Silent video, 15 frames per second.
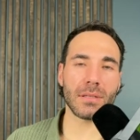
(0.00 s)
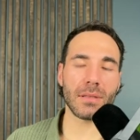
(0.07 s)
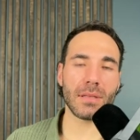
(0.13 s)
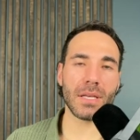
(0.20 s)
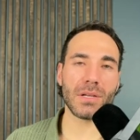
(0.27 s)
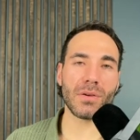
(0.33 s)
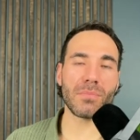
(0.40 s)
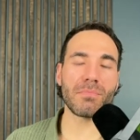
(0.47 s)

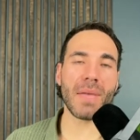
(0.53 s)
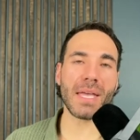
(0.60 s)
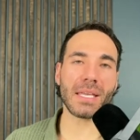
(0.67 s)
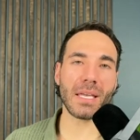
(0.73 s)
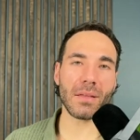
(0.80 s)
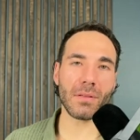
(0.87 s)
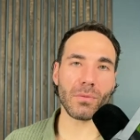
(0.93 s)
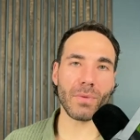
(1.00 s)
that you're
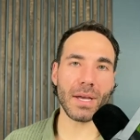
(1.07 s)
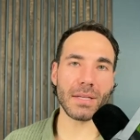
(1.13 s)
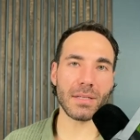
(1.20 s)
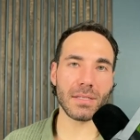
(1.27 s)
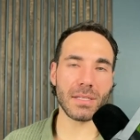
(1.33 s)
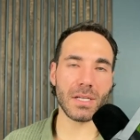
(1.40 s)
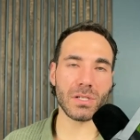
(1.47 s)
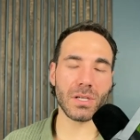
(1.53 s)
making the right
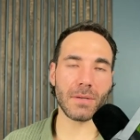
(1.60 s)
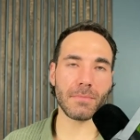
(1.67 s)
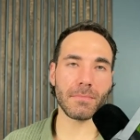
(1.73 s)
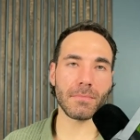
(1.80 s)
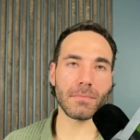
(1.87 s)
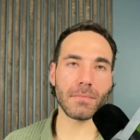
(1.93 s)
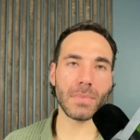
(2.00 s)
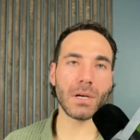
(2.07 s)
decision.
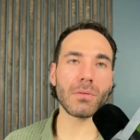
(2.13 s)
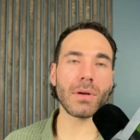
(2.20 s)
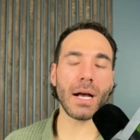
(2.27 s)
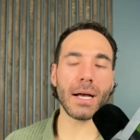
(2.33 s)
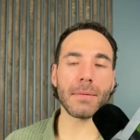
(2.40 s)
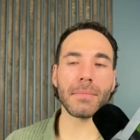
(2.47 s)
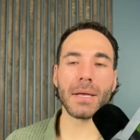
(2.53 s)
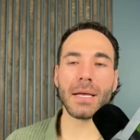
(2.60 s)

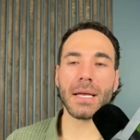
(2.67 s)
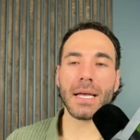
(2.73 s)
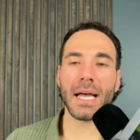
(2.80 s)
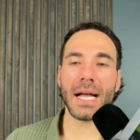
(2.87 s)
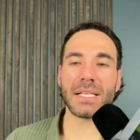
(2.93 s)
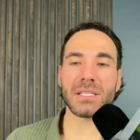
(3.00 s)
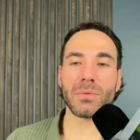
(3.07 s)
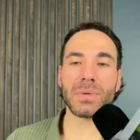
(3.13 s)
Okay.
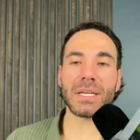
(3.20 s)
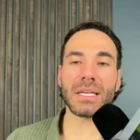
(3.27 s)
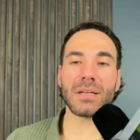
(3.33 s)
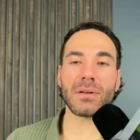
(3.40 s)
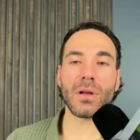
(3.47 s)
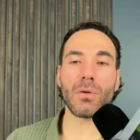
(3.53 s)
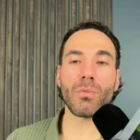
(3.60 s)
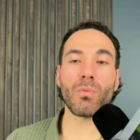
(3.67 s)
And so we need to
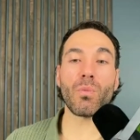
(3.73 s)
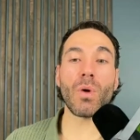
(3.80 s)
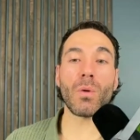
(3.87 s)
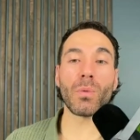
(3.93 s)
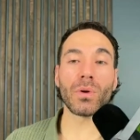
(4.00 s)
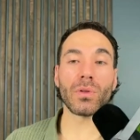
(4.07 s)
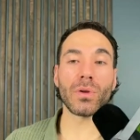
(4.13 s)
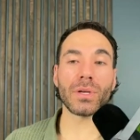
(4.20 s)
know what
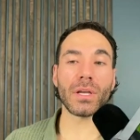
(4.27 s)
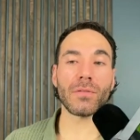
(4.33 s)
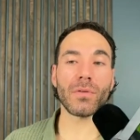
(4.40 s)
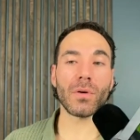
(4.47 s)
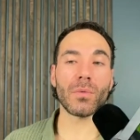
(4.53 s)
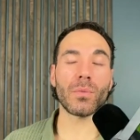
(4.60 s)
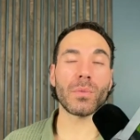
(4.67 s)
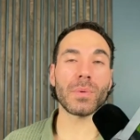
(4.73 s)
we're looking
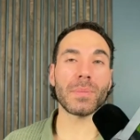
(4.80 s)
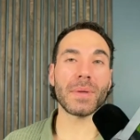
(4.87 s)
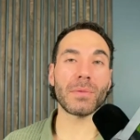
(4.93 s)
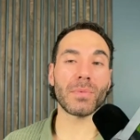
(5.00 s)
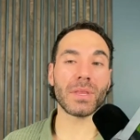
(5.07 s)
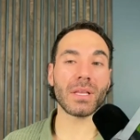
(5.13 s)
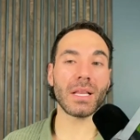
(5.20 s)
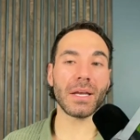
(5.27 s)
for when we mean
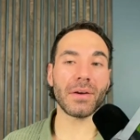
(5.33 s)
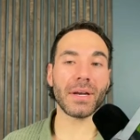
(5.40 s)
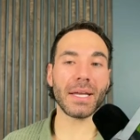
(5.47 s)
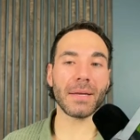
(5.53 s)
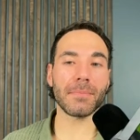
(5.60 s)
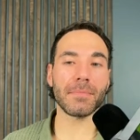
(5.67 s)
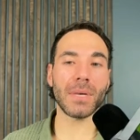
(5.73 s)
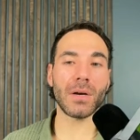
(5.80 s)
with clarity.
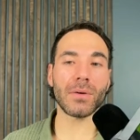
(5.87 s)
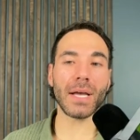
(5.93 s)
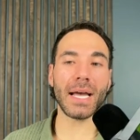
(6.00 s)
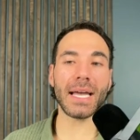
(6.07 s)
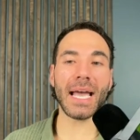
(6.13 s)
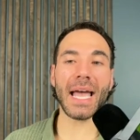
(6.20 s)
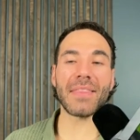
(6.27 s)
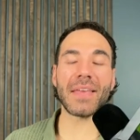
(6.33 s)

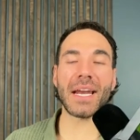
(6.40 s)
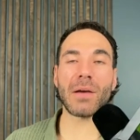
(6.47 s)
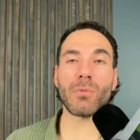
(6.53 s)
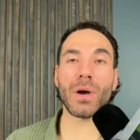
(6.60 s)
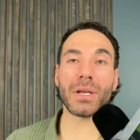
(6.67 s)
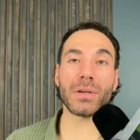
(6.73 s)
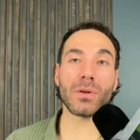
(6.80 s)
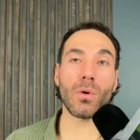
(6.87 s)
Okay. And then I
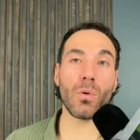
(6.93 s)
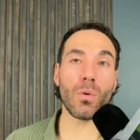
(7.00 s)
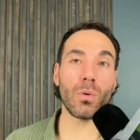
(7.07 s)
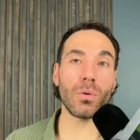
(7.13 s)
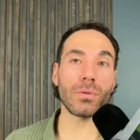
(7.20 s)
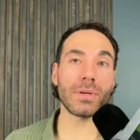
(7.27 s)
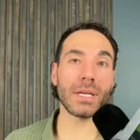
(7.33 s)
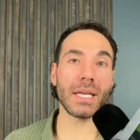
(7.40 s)
want you to
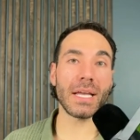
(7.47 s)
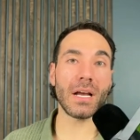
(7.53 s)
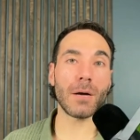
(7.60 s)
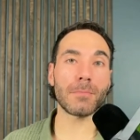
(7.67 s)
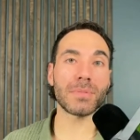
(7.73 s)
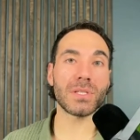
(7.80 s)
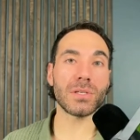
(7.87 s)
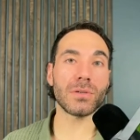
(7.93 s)
hold it
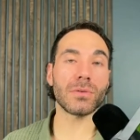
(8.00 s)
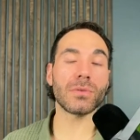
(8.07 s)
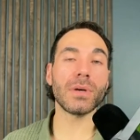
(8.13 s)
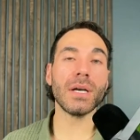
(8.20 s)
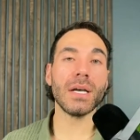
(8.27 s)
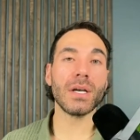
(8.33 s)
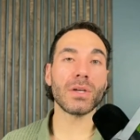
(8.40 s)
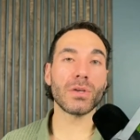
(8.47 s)
up to
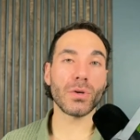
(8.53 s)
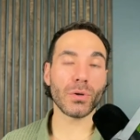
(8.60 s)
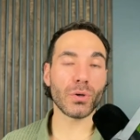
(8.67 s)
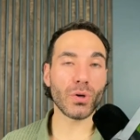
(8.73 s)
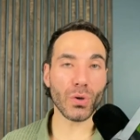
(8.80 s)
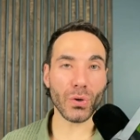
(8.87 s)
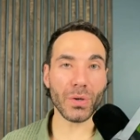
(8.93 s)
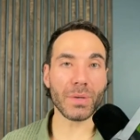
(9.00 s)
your
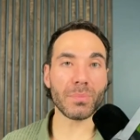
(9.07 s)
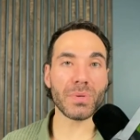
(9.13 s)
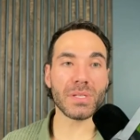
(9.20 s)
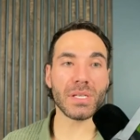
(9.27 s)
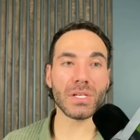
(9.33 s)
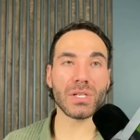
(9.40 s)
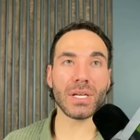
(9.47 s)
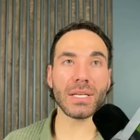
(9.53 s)
current
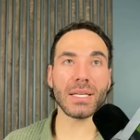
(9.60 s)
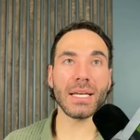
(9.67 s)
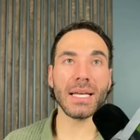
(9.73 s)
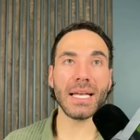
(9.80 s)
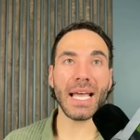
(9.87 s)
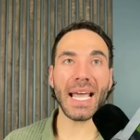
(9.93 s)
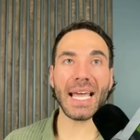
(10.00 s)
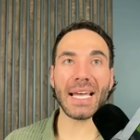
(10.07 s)
position
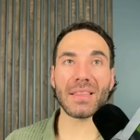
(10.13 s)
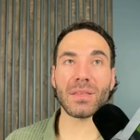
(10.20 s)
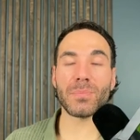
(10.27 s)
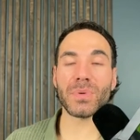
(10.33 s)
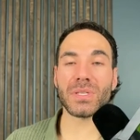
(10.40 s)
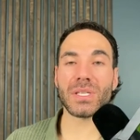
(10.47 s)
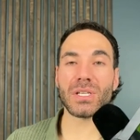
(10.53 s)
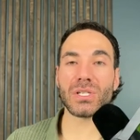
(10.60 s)
and the
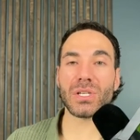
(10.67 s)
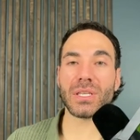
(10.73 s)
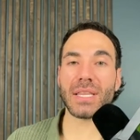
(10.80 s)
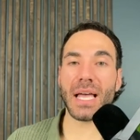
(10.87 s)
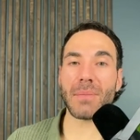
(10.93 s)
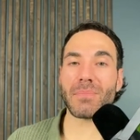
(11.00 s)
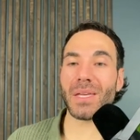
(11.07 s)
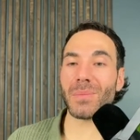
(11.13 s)
position
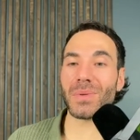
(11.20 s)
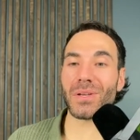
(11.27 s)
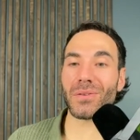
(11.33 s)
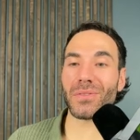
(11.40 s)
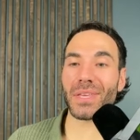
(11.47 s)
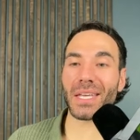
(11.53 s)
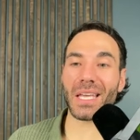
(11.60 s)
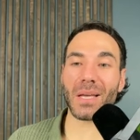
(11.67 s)
that maybe you're
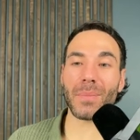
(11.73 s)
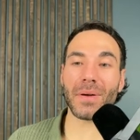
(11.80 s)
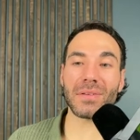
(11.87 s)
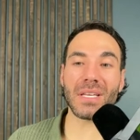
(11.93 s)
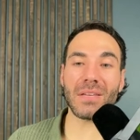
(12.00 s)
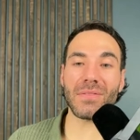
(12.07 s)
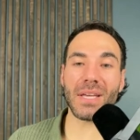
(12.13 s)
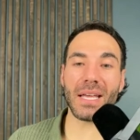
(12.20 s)
thinking about
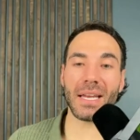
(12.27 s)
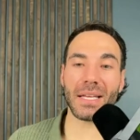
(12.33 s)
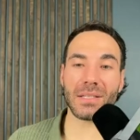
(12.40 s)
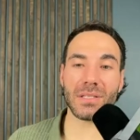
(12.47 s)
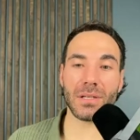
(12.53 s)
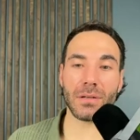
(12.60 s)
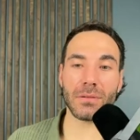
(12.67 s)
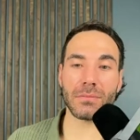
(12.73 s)
deviating to.